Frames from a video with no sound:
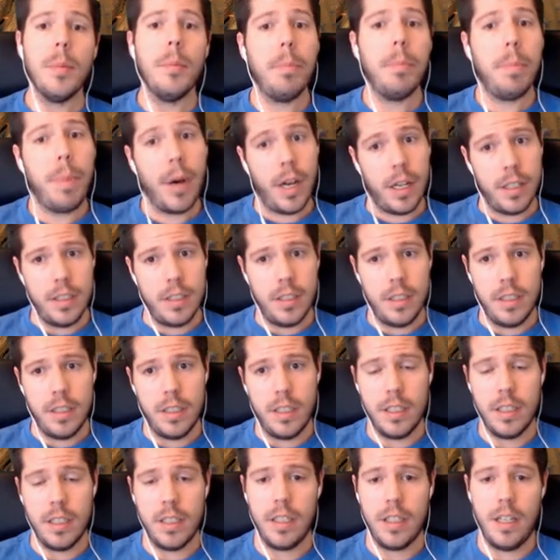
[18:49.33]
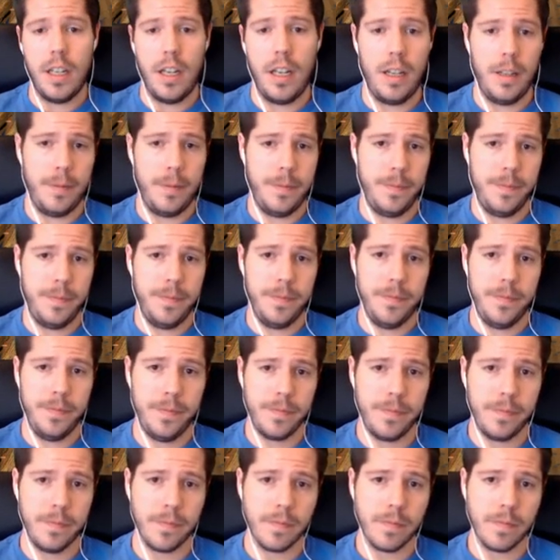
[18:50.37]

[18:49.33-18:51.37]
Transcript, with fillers: But, um,